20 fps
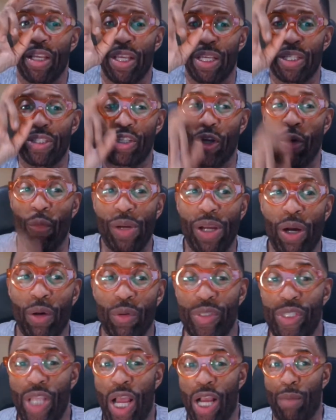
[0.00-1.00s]
so we're
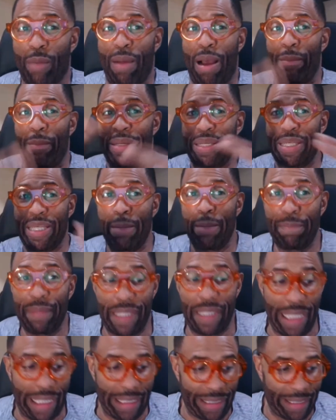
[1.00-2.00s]
going to talk about
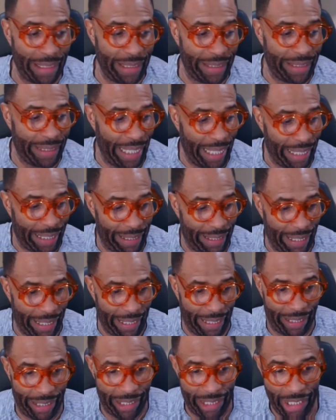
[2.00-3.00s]
manipulation
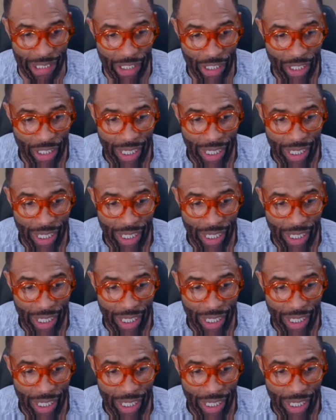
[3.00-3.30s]
techniques.